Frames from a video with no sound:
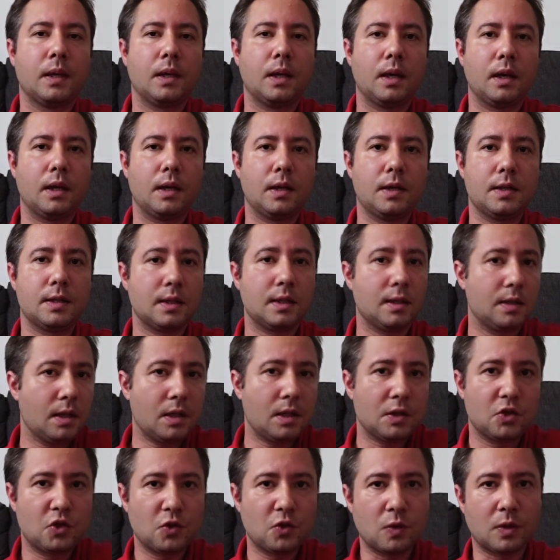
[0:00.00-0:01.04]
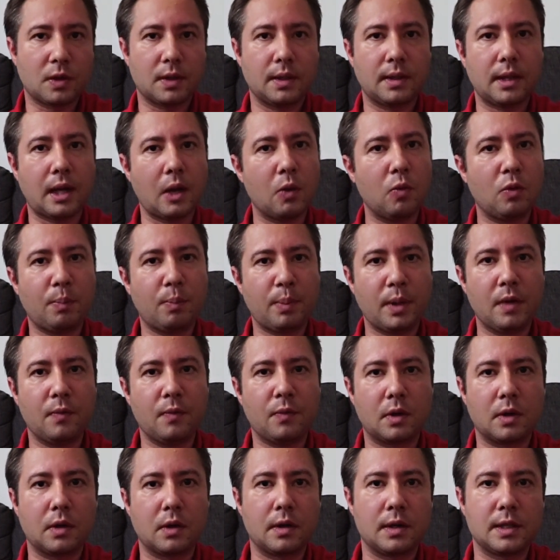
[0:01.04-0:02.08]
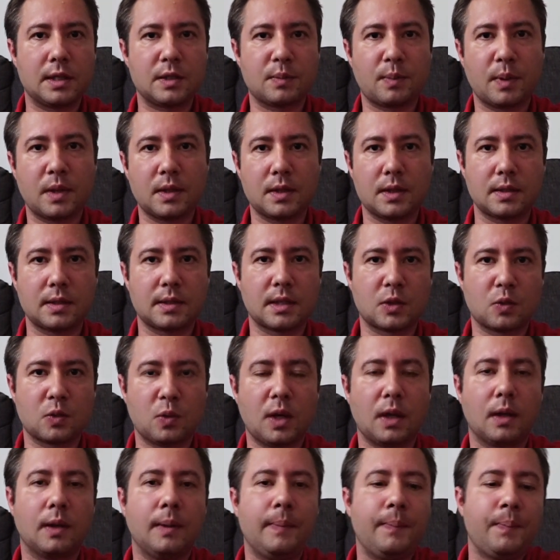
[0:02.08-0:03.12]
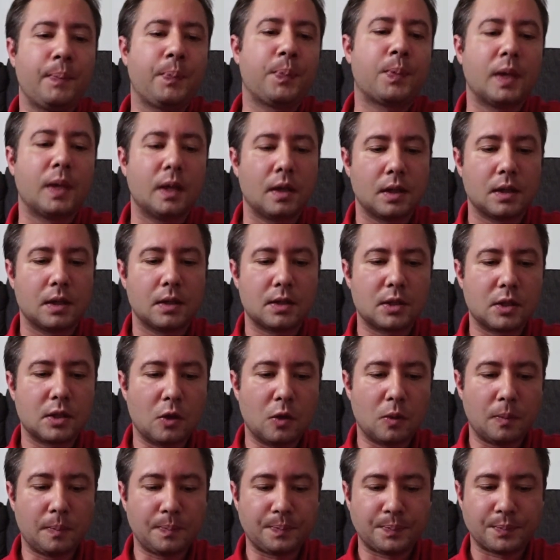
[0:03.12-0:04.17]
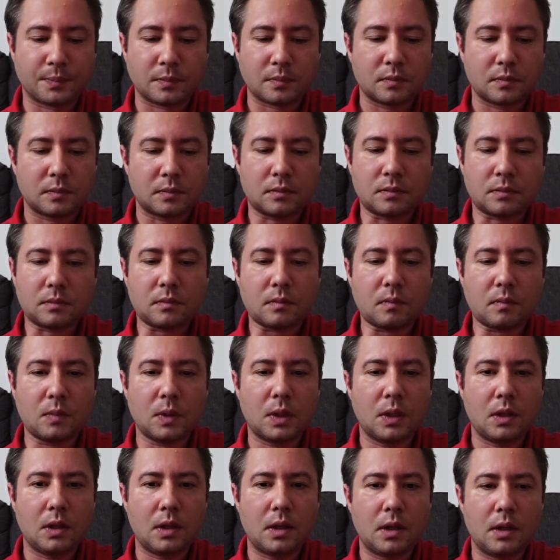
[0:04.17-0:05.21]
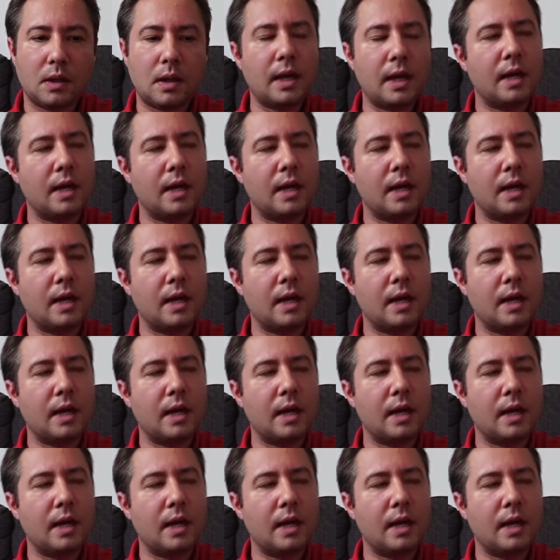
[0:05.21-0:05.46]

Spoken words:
And he said, yes, sure. And I will pay for her expenses as well. So I